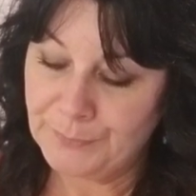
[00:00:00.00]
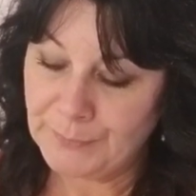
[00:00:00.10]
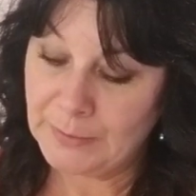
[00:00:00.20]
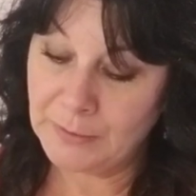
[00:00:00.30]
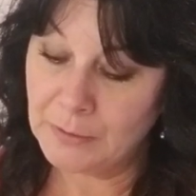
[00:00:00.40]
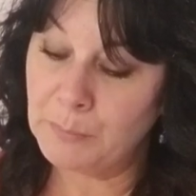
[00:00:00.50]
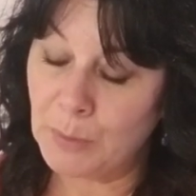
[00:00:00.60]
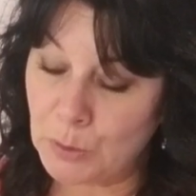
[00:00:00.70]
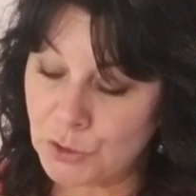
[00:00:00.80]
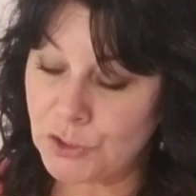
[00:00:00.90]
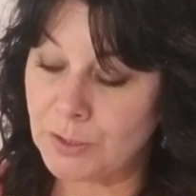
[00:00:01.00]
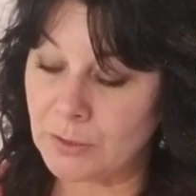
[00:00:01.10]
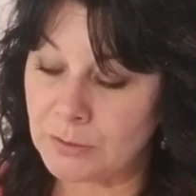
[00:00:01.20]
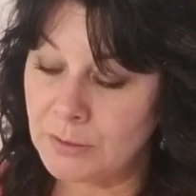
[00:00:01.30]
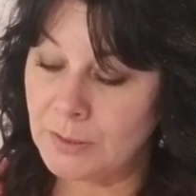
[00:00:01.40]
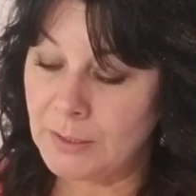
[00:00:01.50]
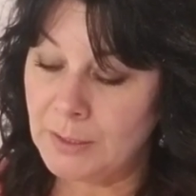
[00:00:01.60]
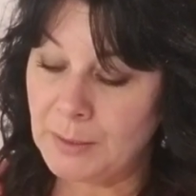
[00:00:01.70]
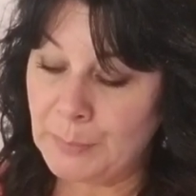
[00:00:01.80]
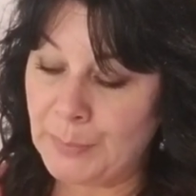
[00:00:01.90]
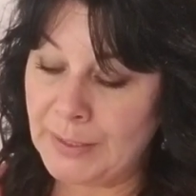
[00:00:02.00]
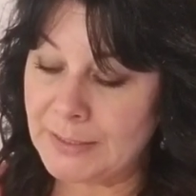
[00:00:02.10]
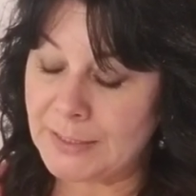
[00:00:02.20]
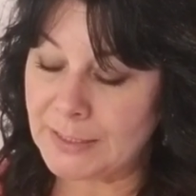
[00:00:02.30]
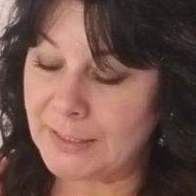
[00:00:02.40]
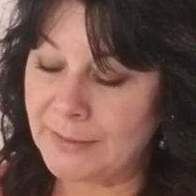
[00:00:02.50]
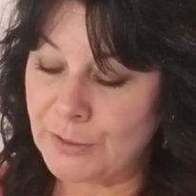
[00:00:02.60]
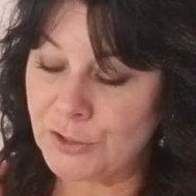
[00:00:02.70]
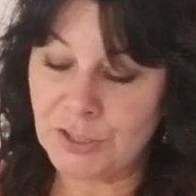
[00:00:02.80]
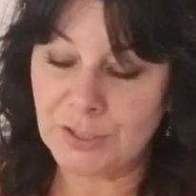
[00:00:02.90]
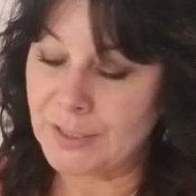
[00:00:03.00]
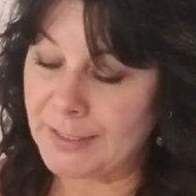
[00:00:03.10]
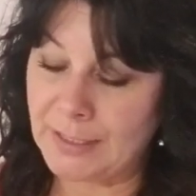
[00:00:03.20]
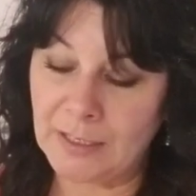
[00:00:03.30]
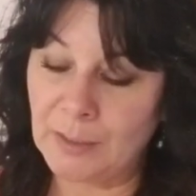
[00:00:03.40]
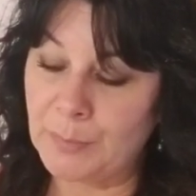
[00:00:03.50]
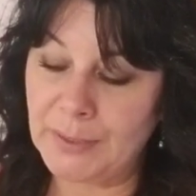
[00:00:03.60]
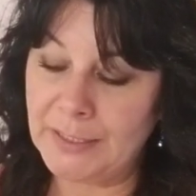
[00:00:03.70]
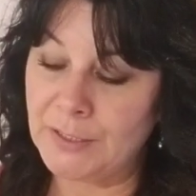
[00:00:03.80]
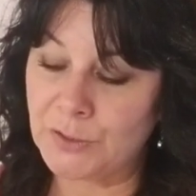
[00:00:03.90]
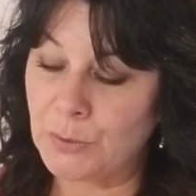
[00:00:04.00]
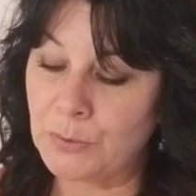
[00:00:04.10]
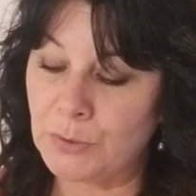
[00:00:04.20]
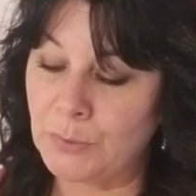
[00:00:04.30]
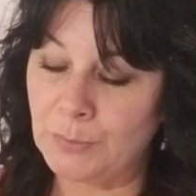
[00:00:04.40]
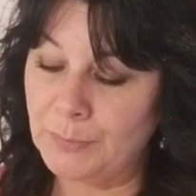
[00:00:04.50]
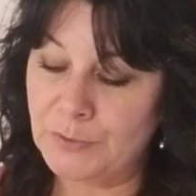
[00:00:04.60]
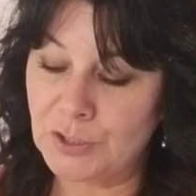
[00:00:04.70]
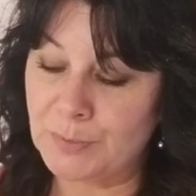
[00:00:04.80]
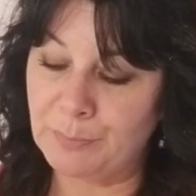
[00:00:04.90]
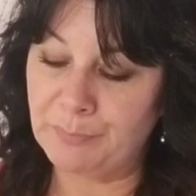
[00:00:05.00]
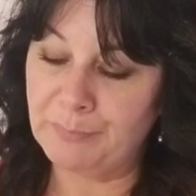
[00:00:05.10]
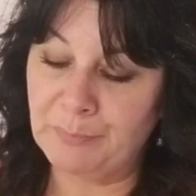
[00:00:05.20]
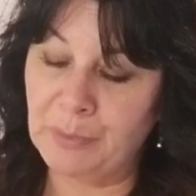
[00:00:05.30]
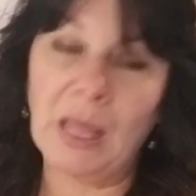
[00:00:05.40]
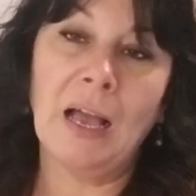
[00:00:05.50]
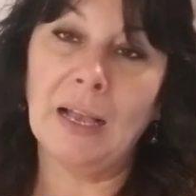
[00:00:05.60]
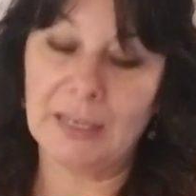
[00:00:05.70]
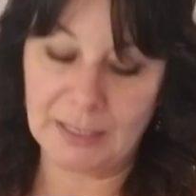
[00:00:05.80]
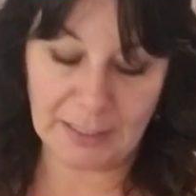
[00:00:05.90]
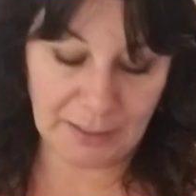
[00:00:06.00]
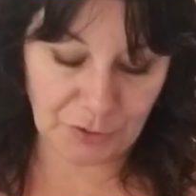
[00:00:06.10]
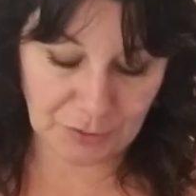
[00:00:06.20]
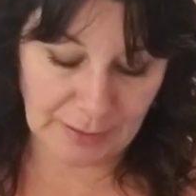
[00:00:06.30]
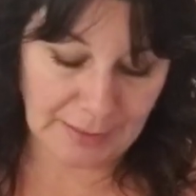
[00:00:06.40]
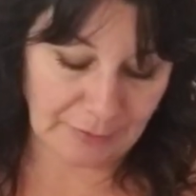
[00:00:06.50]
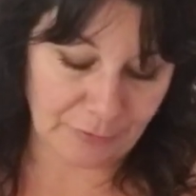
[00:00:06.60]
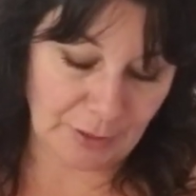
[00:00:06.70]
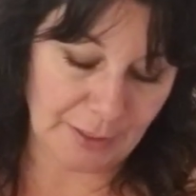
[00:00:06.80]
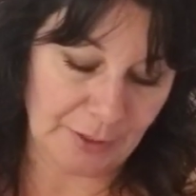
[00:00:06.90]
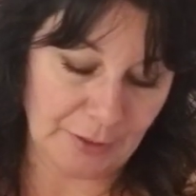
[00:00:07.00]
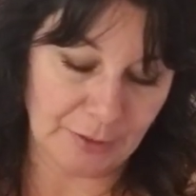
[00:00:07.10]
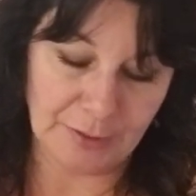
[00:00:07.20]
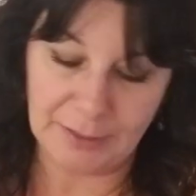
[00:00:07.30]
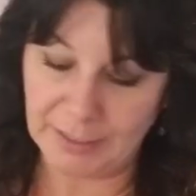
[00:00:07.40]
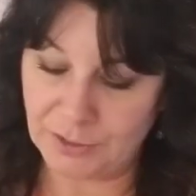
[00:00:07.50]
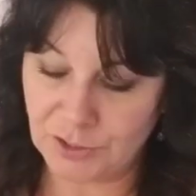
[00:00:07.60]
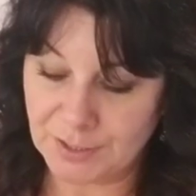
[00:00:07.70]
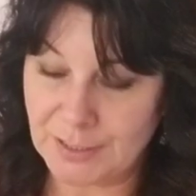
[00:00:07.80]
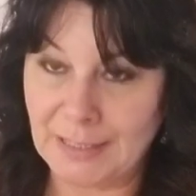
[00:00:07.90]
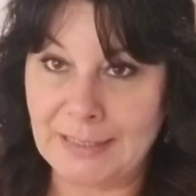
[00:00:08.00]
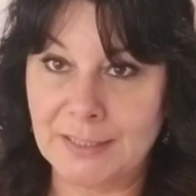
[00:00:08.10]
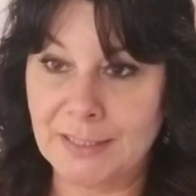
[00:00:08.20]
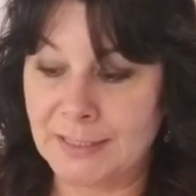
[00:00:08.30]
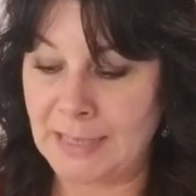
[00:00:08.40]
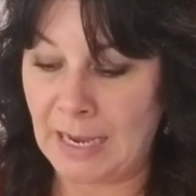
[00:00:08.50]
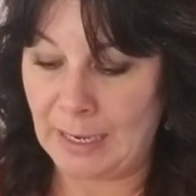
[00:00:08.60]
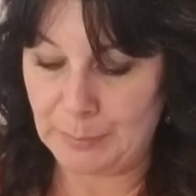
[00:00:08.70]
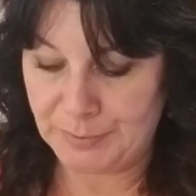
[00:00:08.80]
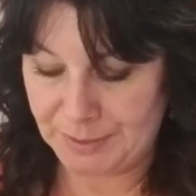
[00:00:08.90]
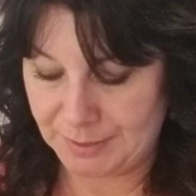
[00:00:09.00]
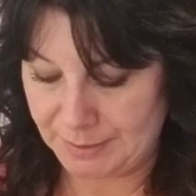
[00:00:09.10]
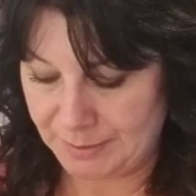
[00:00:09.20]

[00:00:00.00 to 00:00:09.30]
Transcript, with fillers: little emotional, but there's just like a complete and total just block in your life right here. It just like stops.